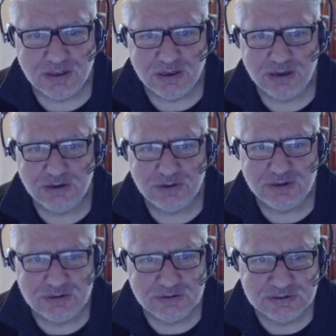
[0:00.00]
Anyway,
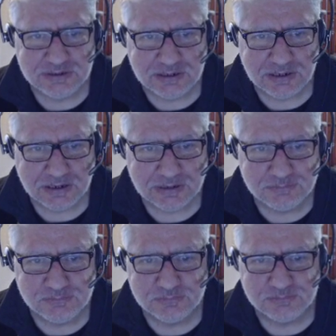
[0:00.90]
here's the
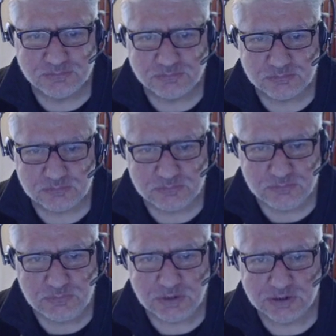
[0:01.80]

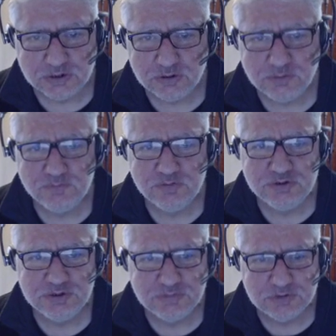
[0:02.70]
current
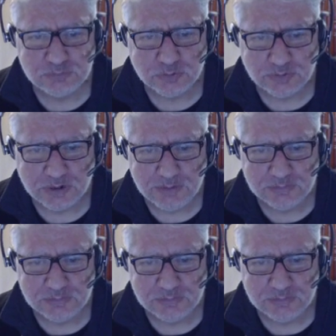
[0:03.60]
version of this program.